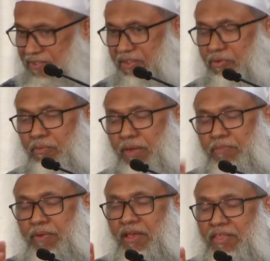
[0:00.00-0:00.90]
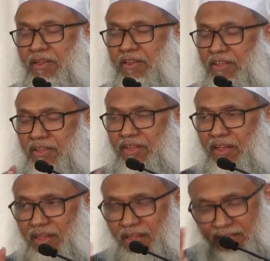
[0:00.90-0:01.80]
say, oh, my brother,
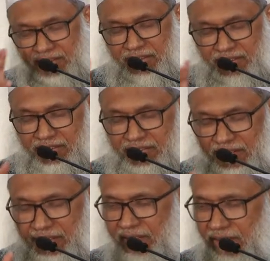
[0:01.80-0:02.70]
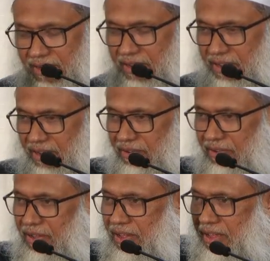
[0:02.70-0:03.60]
uh, he is in, you
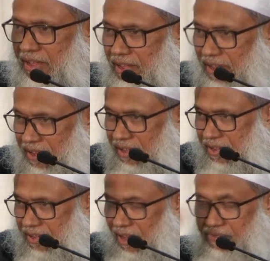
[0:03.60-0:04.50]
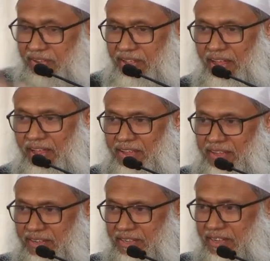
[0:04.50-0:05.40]
know, uh, in Africa,
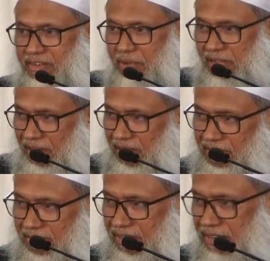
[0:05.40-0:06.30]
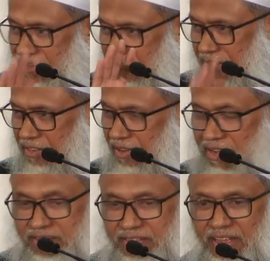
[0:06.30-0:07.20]
he's in Mecca, he's in
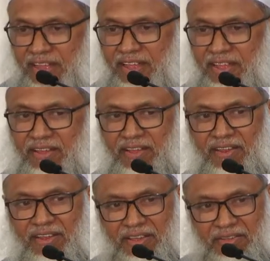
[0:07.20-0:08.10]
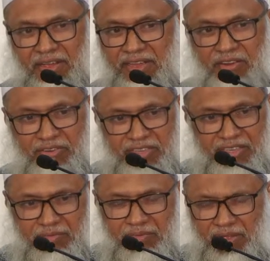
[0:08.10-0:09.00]
Indonesia, Allah, I don't see
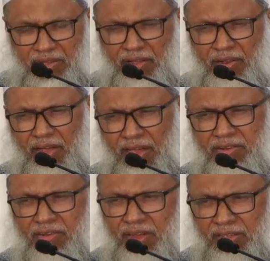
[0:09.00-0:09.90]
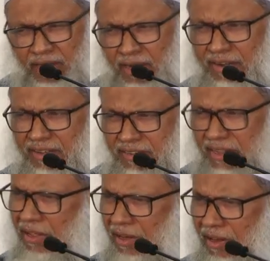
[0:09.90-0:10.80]
him. Allah, I know, I heard he's
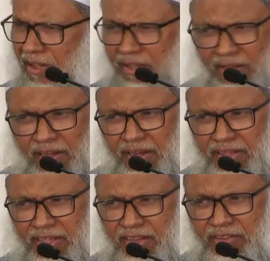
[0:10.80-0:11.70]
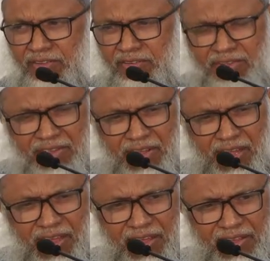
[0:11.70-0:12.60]
ill. Allah, can you
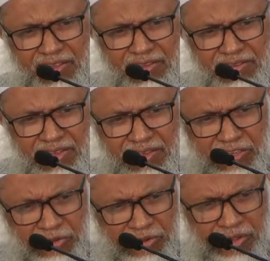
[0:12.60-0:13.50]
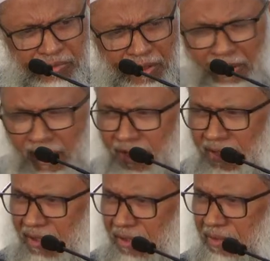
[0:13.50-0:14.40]
uh, cure him? Allah,
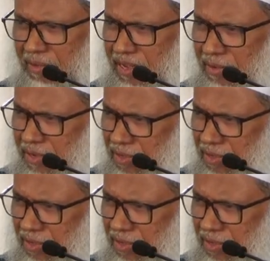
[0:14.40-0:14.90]
make him his